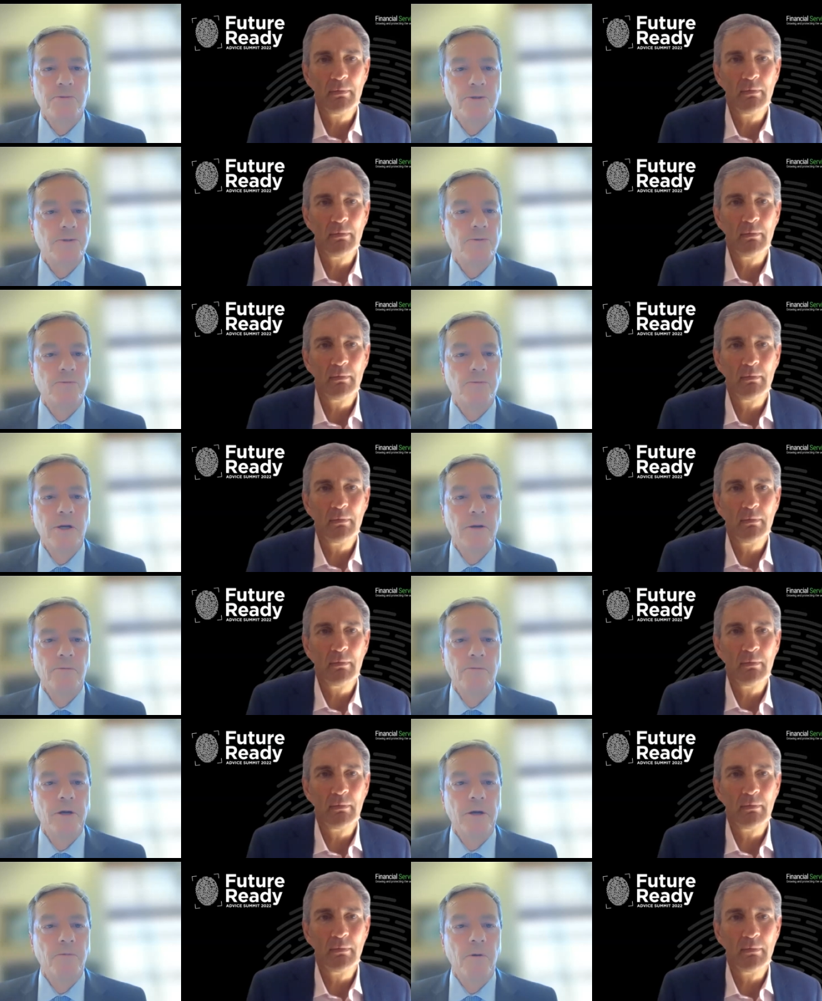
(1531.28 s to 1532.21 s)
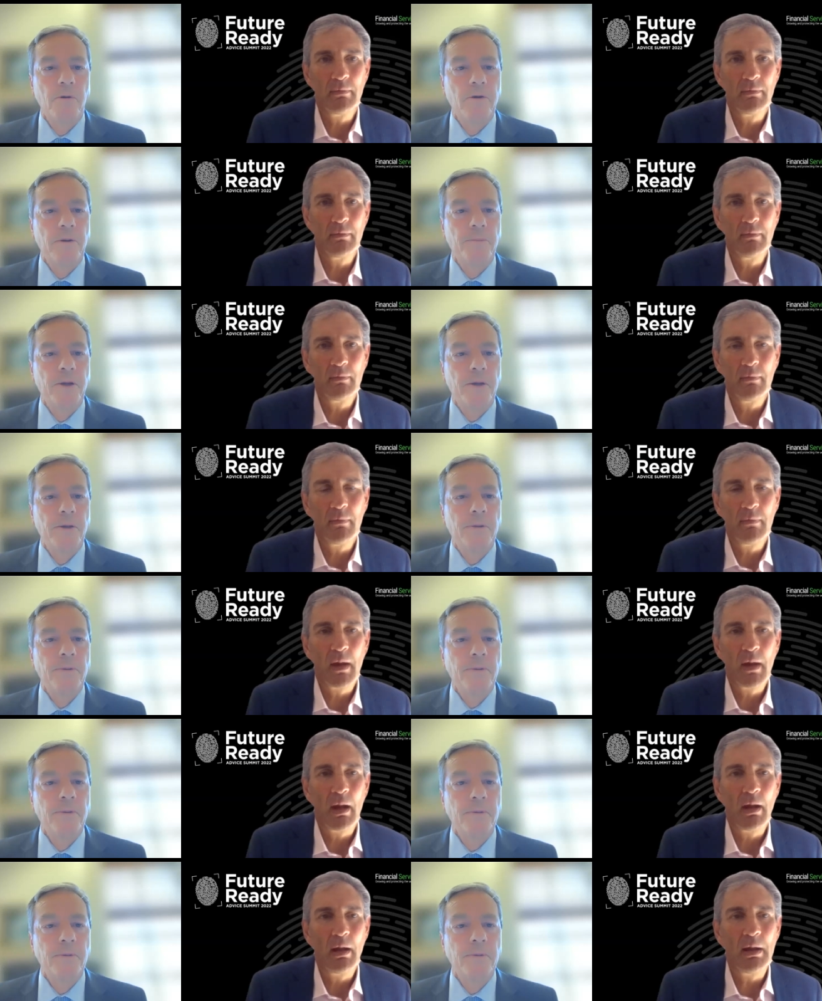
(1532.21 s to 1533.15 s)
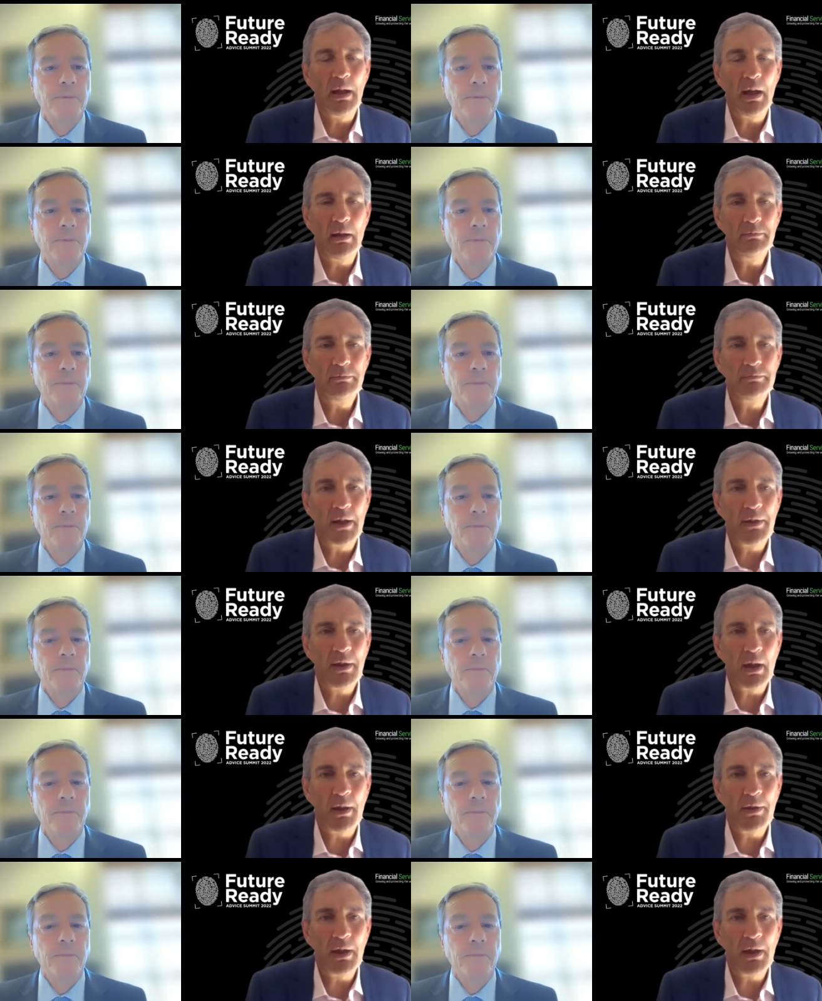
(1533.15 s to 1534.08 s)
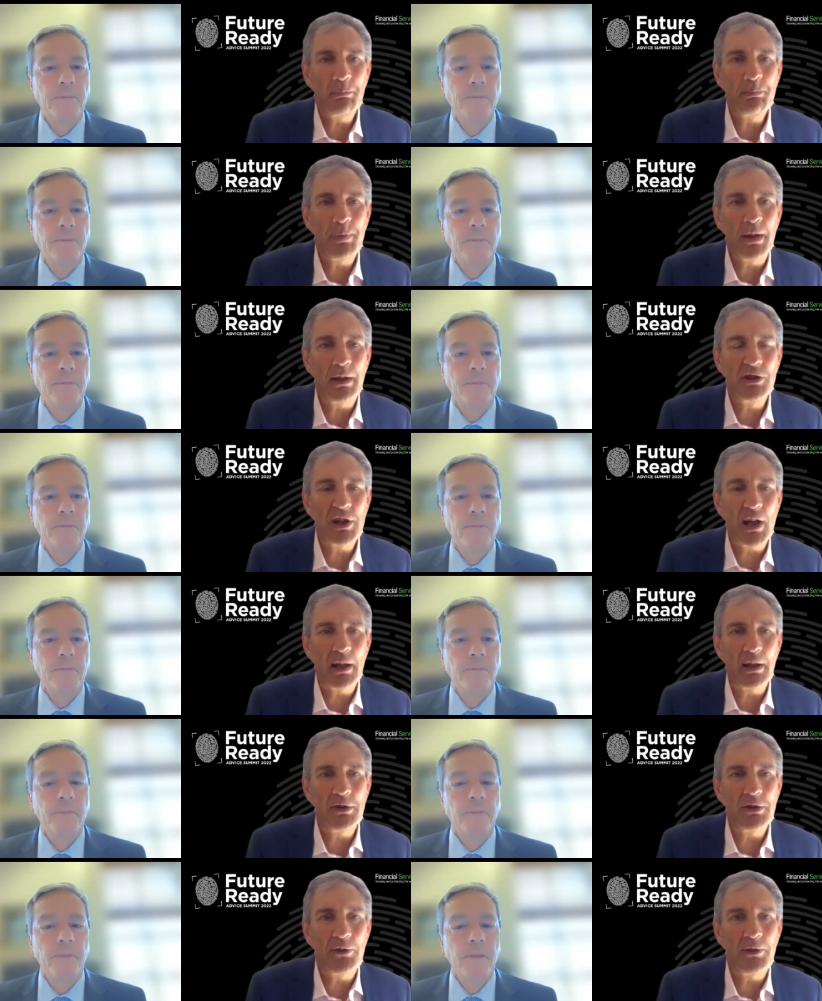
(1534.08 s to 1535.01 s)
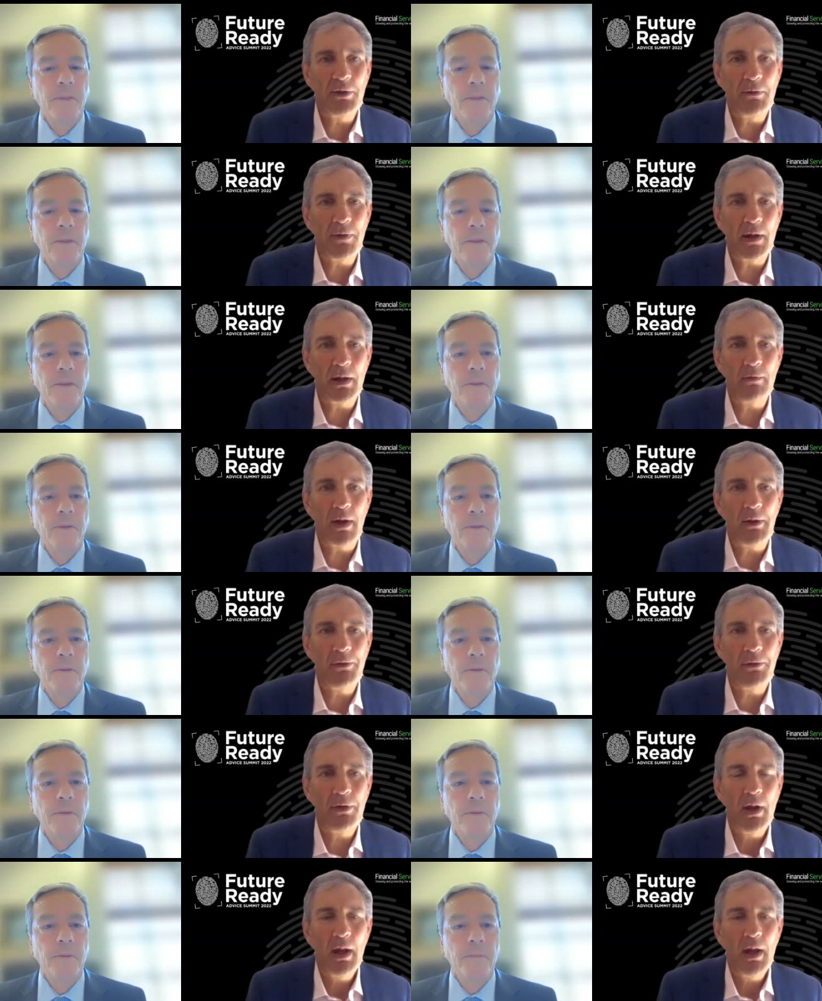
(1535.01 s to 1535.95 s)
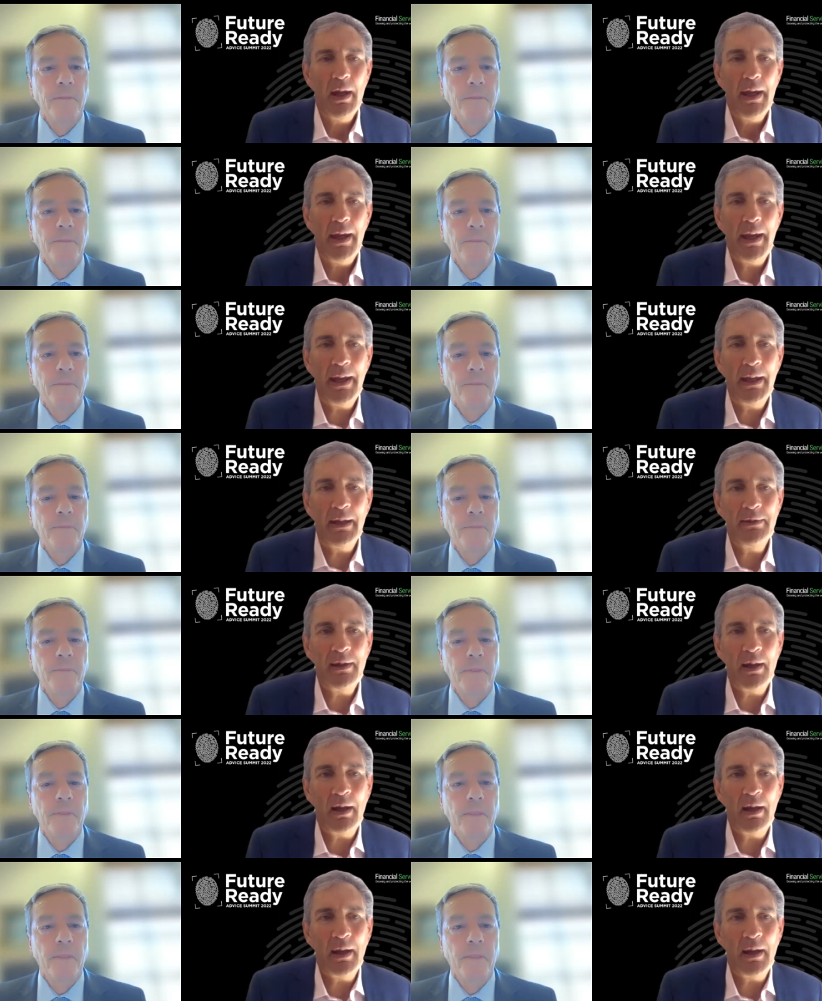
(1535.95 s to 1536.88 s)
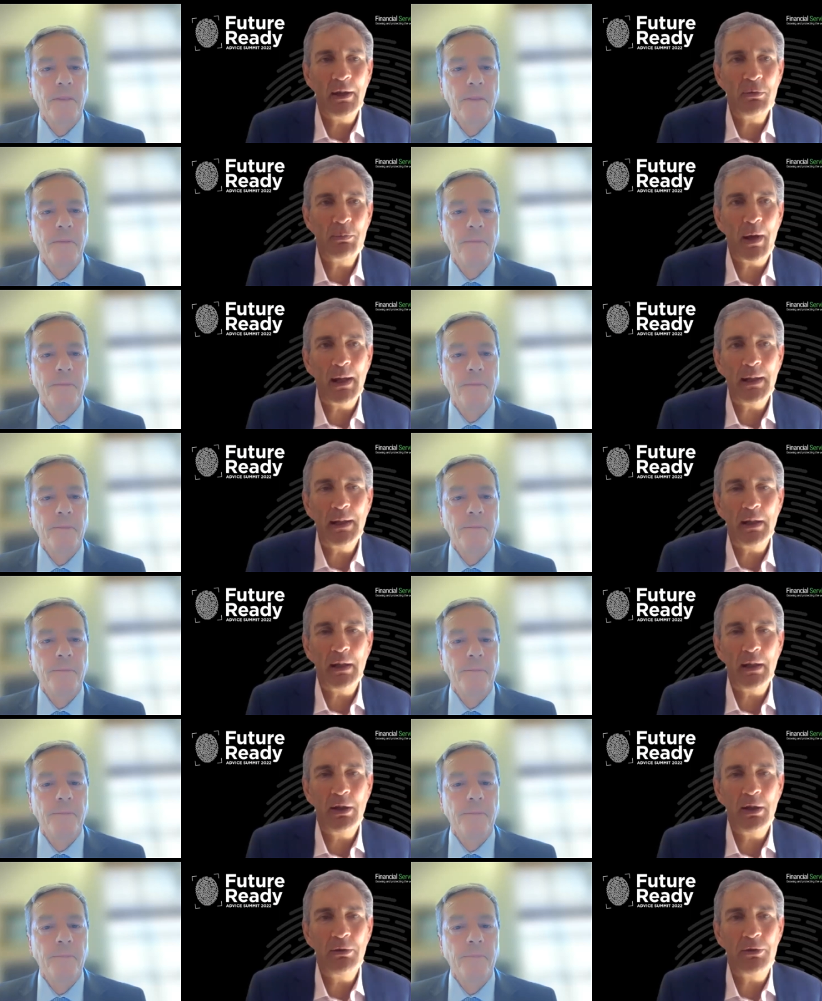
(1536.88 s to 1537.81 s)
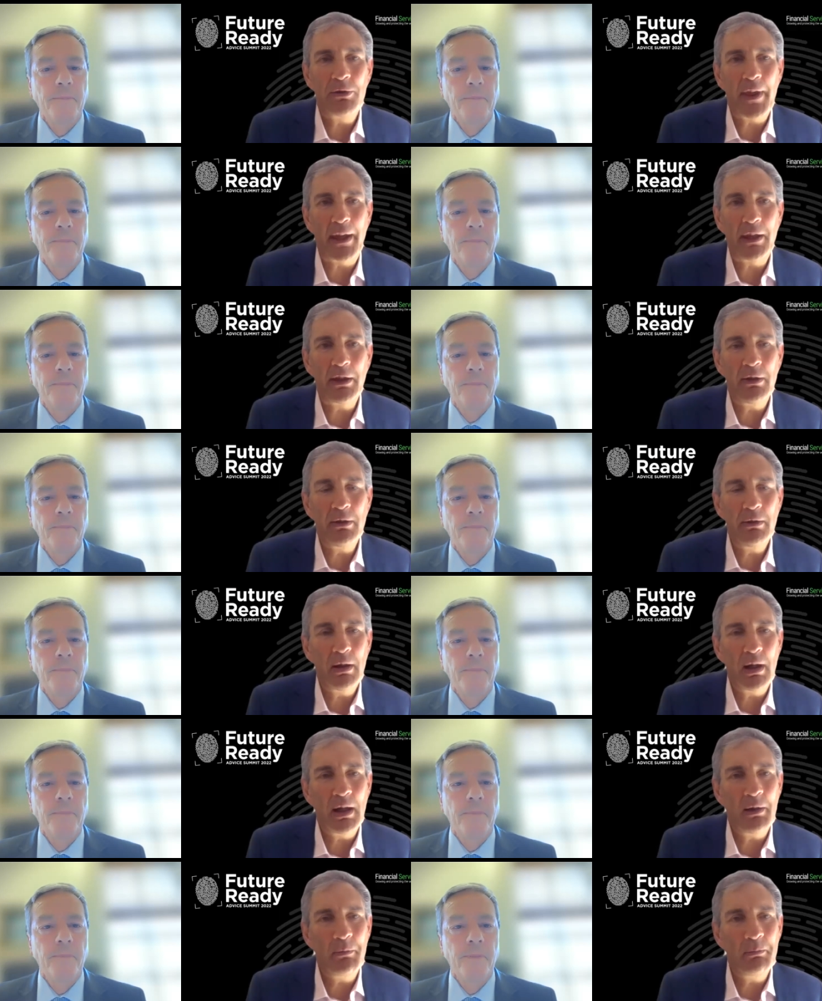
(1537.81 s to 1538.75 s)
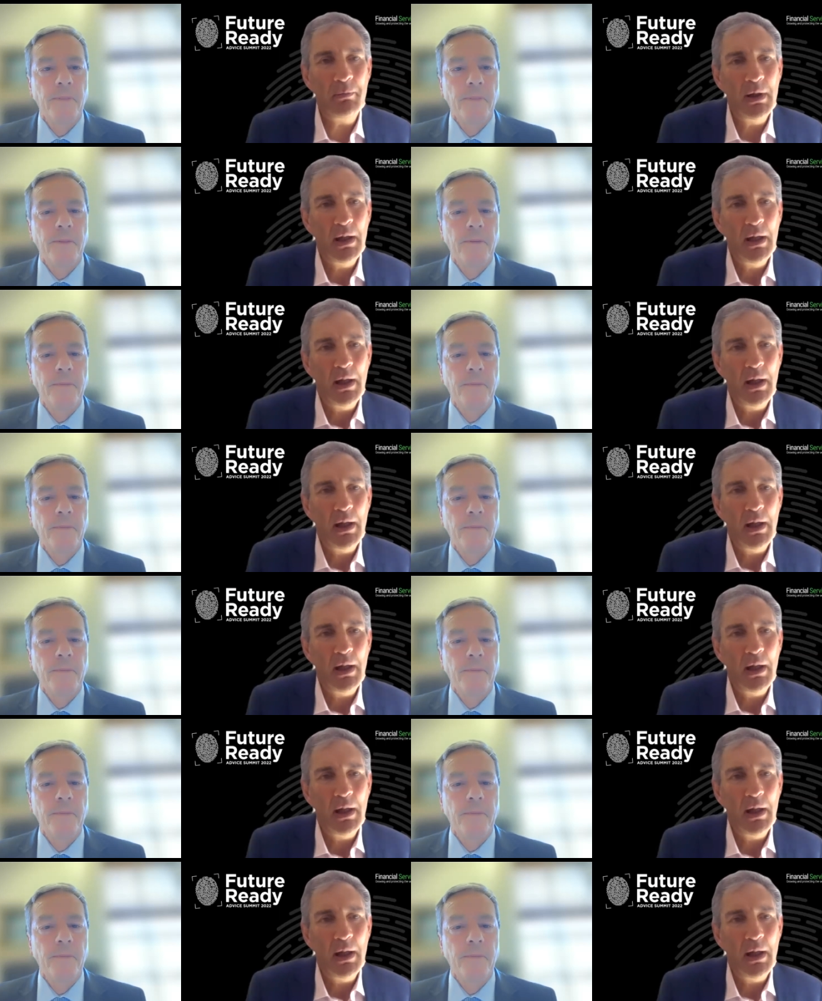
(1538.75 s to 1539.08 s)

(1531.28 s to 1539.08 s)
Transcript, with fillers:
Speaker 1: which really really worry me.
Speaker 2: Yeah, I, th- I think big challenges in front of us. And uh, Andrew Bayly, a huge thank you. Um,